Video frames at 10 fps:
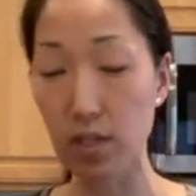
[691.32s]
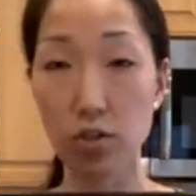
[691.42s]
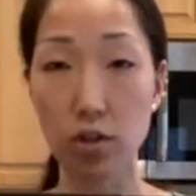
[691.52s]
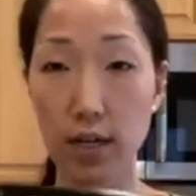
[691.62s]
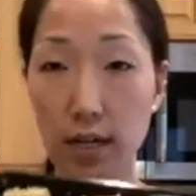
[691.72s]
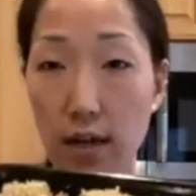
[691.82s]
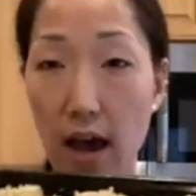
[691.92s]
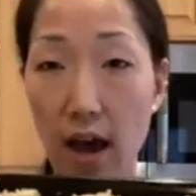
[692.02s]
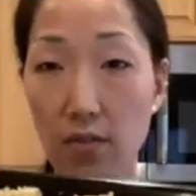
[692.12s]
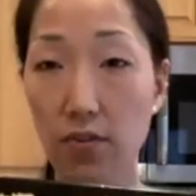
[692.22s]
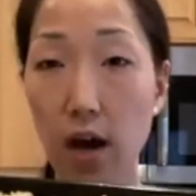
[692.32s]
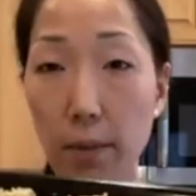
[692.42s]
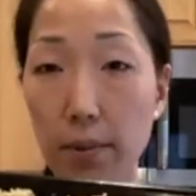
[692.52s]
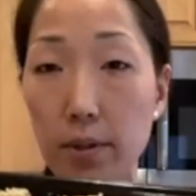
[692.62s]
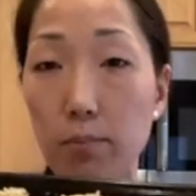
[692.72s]
These are in half
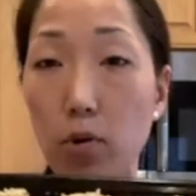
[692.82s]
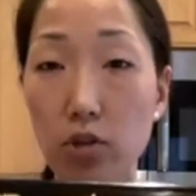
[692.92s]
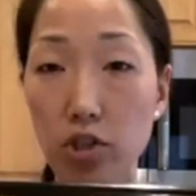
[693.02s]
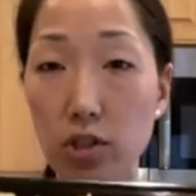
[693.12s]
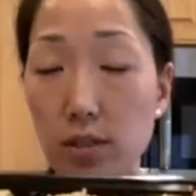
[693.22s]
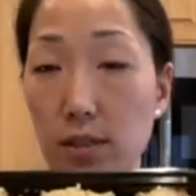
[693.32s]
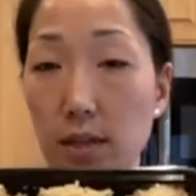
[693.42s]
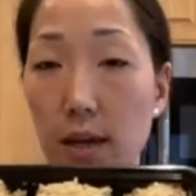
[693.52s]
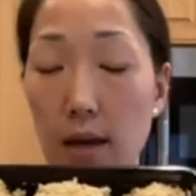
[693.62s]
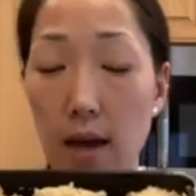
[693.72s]
cup portions,